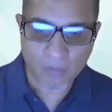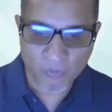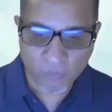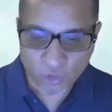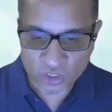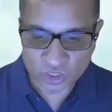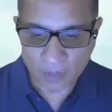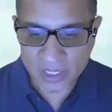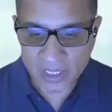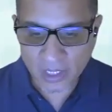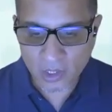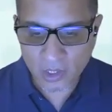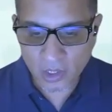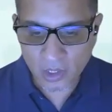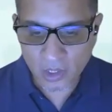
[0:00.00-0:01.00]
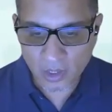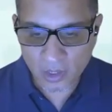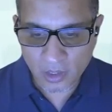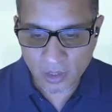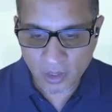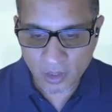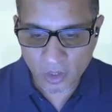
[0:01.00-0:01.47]
before submitting
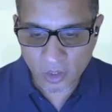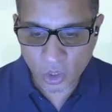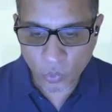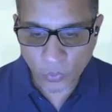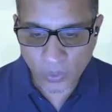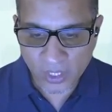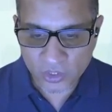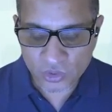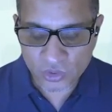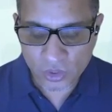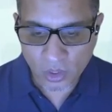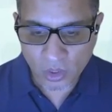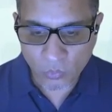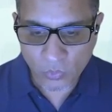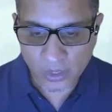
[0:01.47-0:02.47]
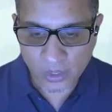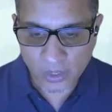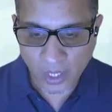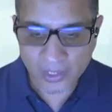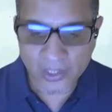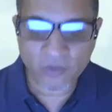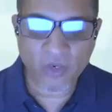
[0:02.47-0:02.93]
requests,
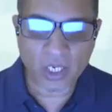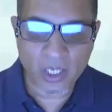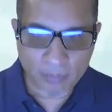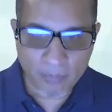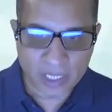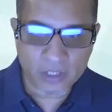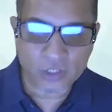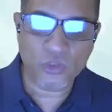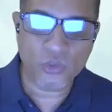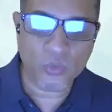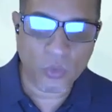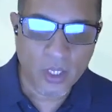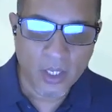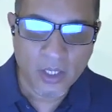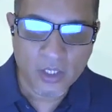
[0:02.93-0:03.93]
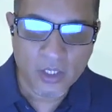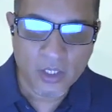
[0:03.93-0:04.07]
we highly recommend to